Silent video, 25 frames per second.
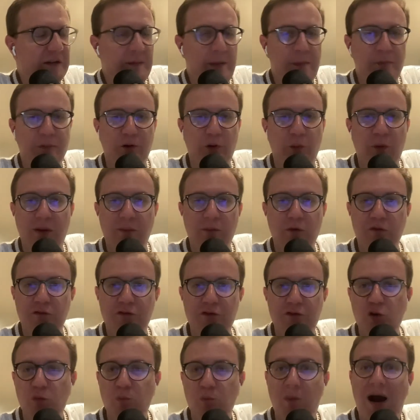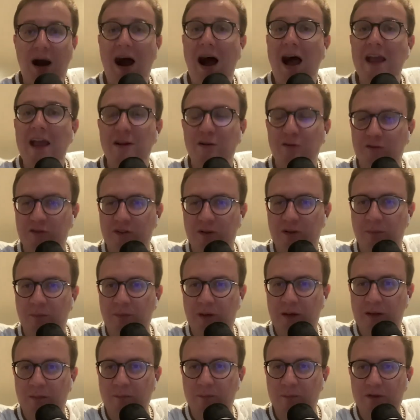People don't want to move to Dubai or
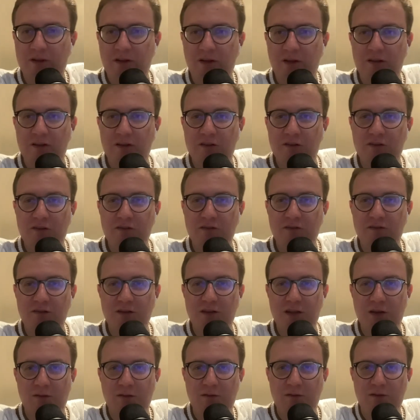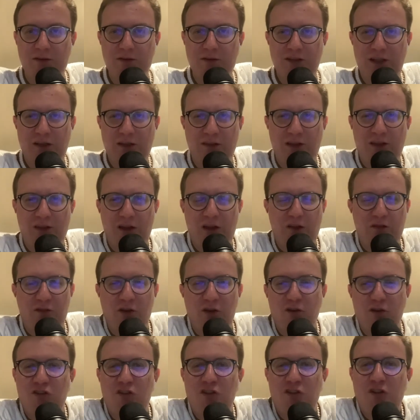something because you know it's like
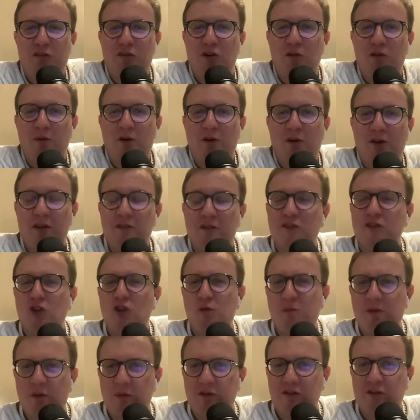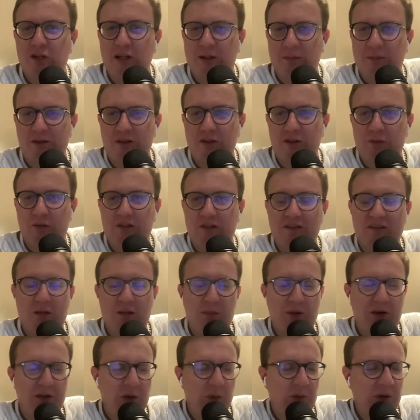there's zero murder. And Zuby was talking about this
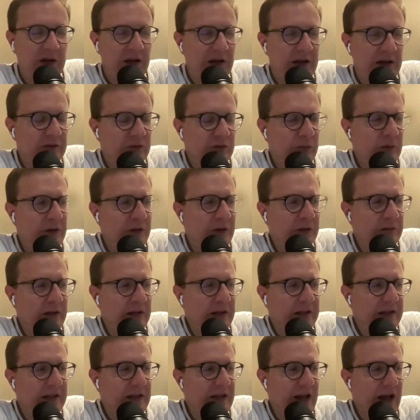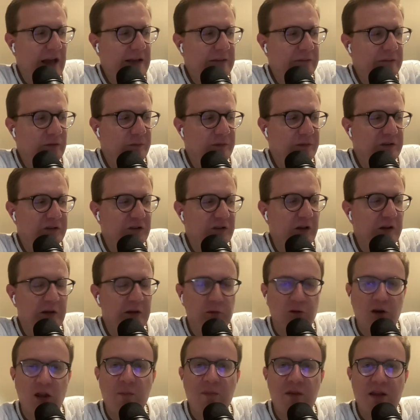recently, by the way, on Twitter. Like, I grew up in Saudi
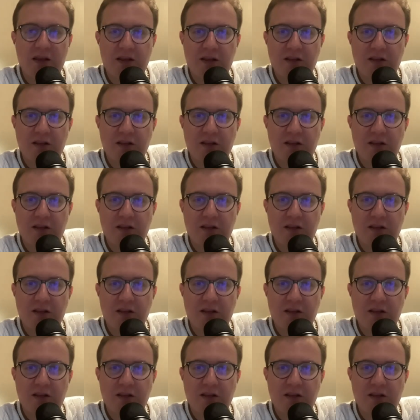Arabia.